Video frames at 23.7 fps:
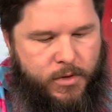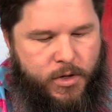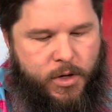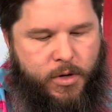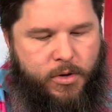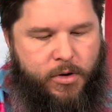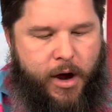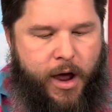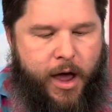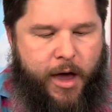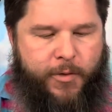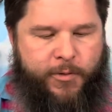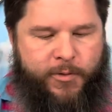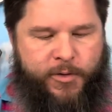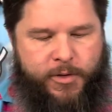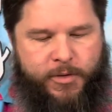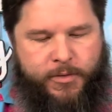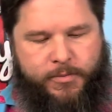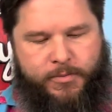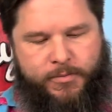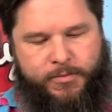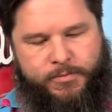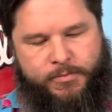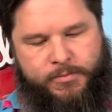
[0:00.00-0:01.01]
Kraft.
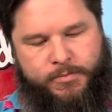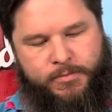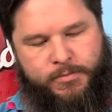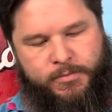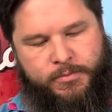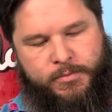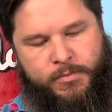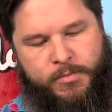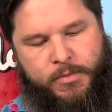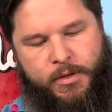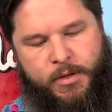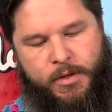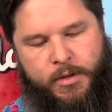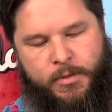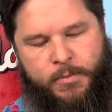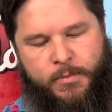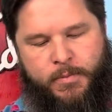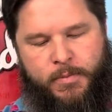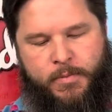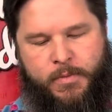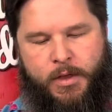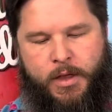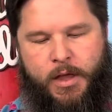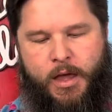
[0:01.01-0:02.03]

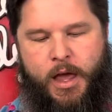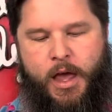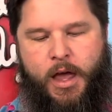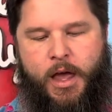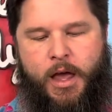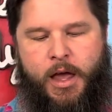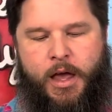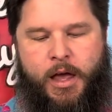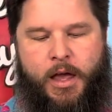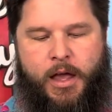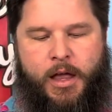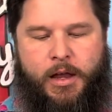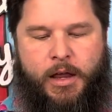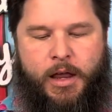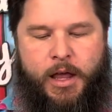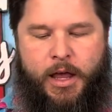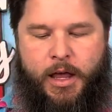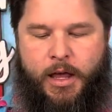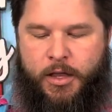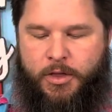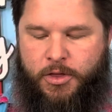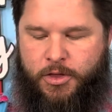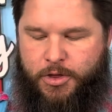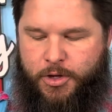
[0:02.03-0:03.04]
And
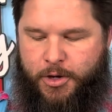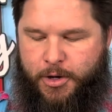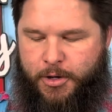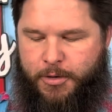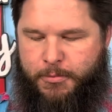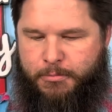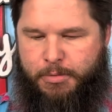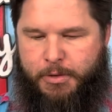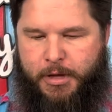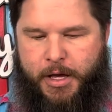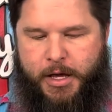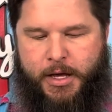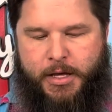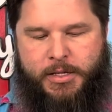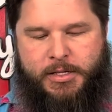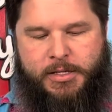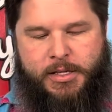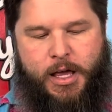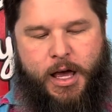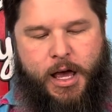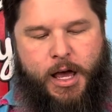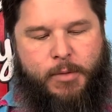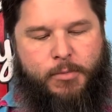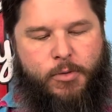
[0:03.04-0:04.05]
in 3rd place,
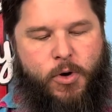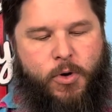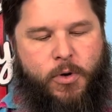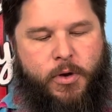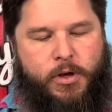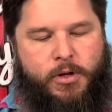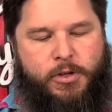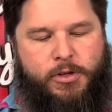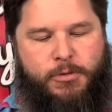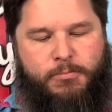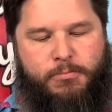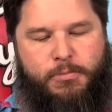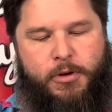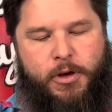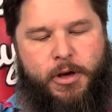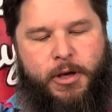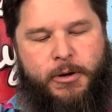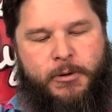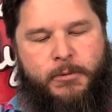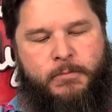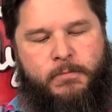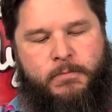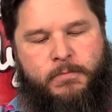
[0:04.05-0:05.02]
I'm going to put,